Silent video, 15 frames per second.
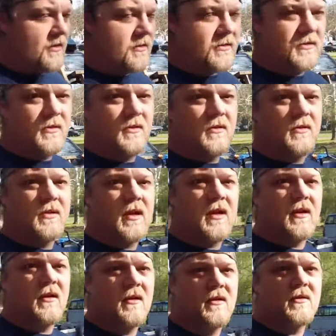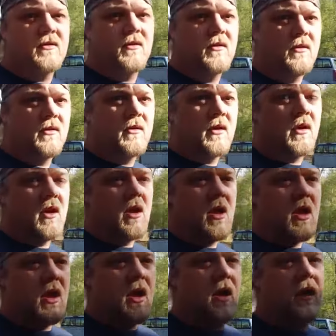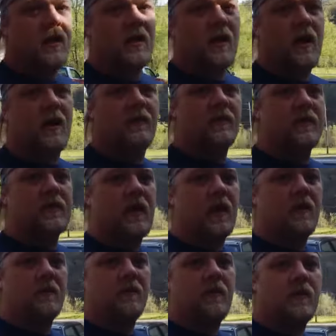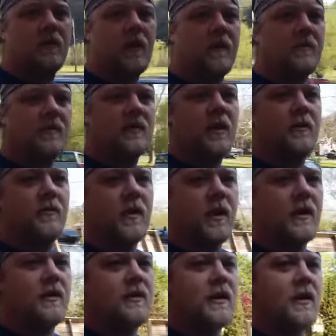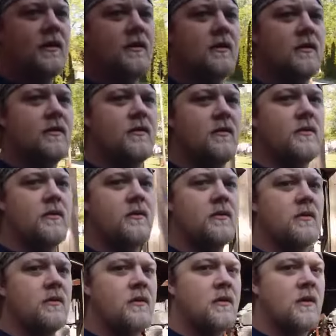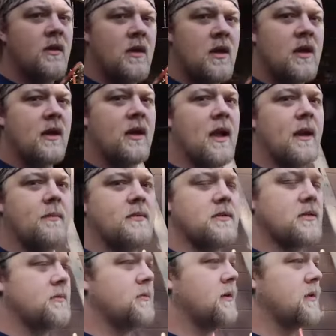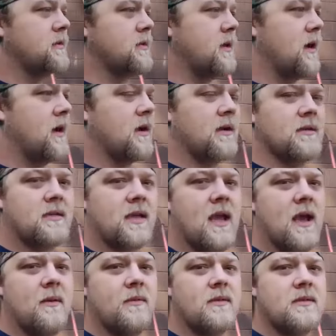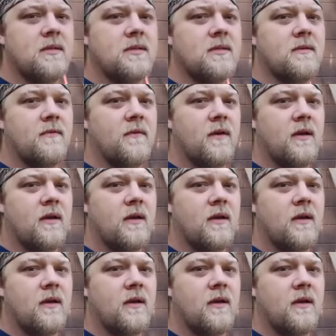years old, 10 years old. And every time we had a deck to do, cabots is what it's got, because cabots is the